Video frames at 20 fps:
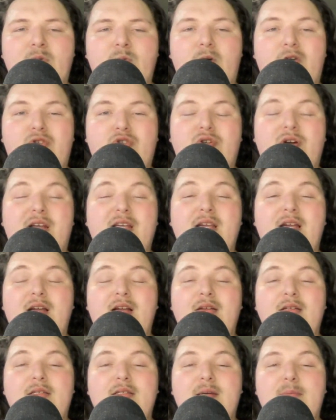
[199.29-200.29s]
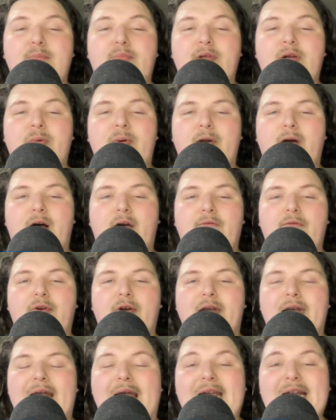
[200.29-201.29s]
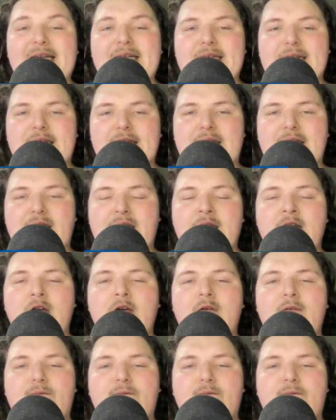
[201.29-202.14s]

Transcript: Well, Trae Young simply went off for 19